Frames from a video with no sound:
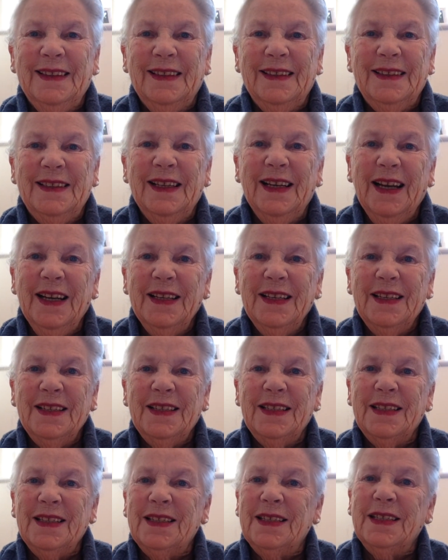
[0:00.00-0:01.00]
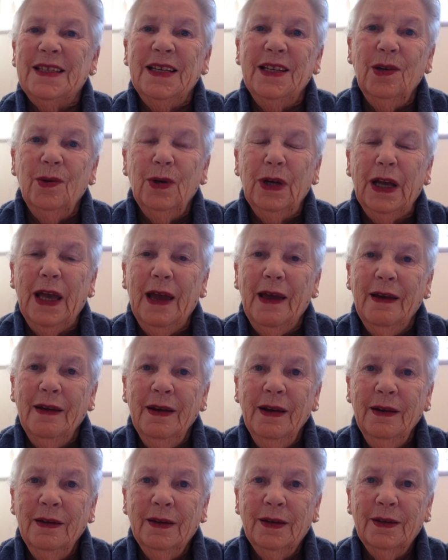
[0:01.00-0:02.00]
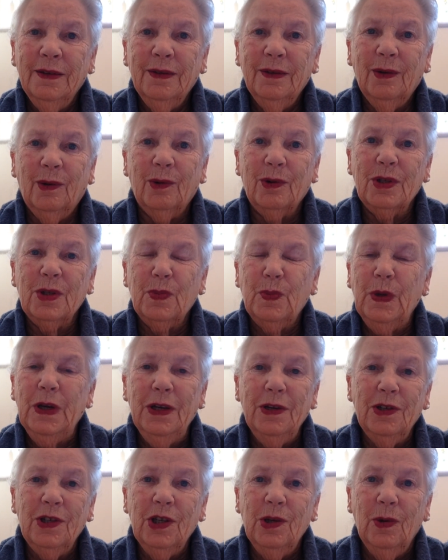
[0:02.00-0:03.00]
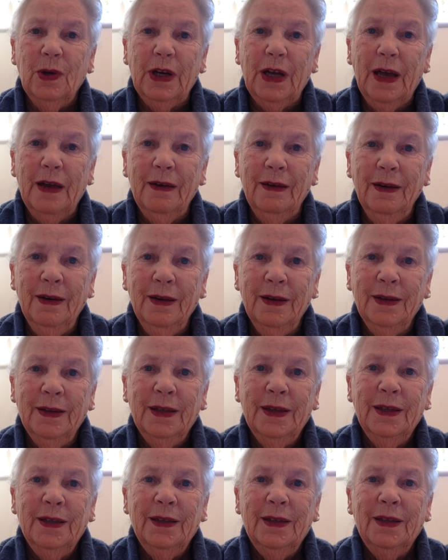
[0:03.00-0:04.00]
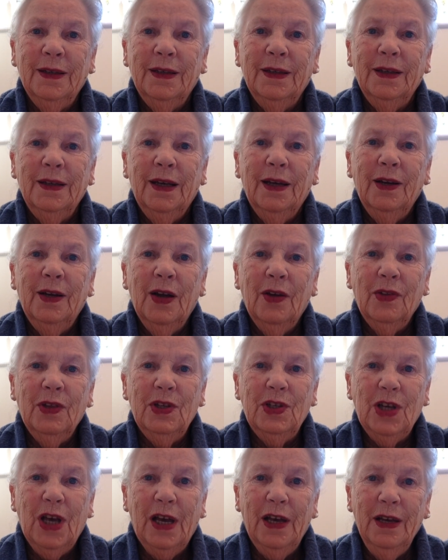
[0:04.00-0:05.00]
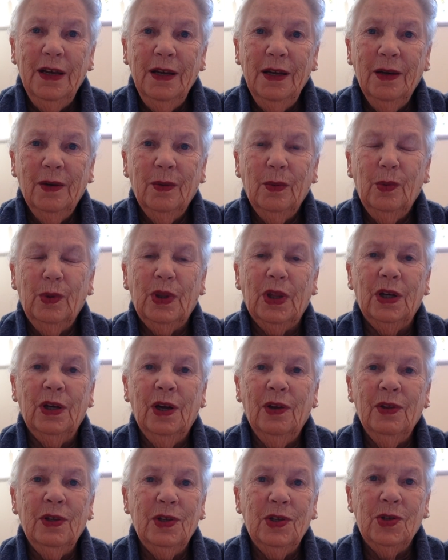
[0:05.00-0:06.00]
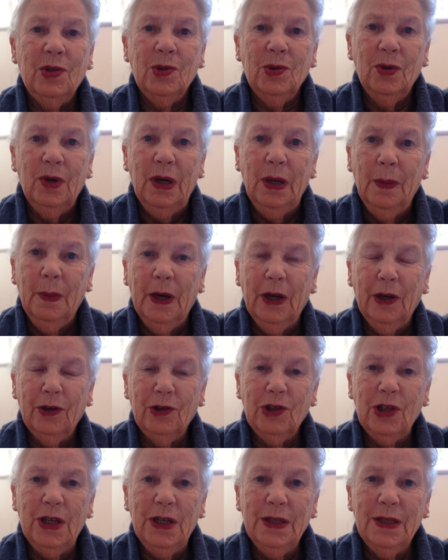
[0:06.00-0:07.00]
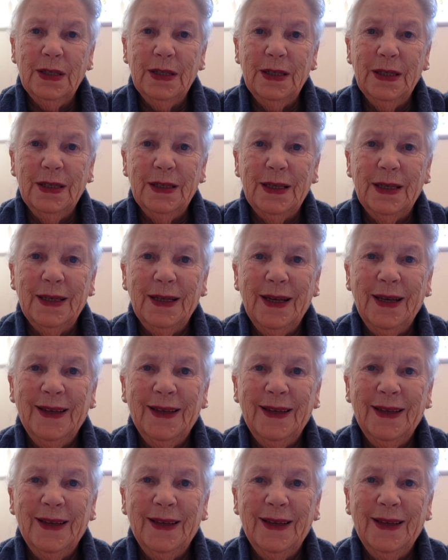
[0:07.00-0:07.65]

Till I see you again or speak to you again another day with another story about Jesus.